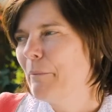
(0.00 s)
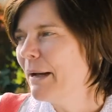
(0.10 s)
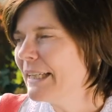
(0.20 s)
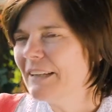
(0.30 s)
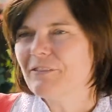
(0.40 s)

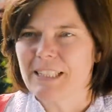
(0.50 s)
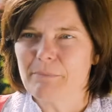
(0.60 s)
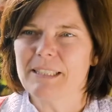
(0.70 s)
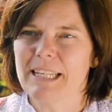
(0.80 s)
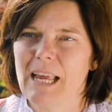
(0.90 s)
But if
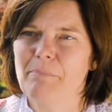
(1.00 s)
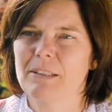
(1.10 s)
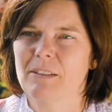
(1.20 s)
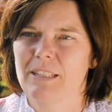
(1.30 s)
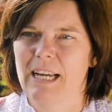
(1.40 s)
something
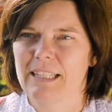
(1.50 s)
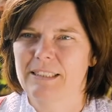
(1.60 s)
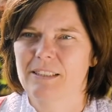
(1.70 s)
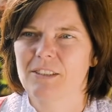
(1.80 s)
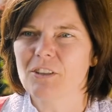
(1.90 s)
happened on the
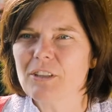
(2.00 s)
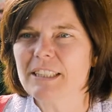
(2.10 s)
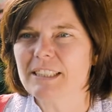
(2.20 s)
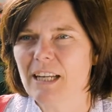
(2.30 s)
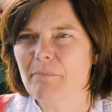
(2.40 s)
hut during
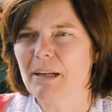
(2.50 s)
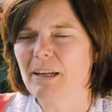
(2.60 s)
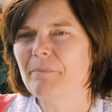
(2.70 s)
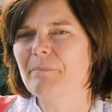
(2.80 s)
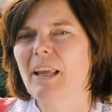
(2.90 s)
the summer,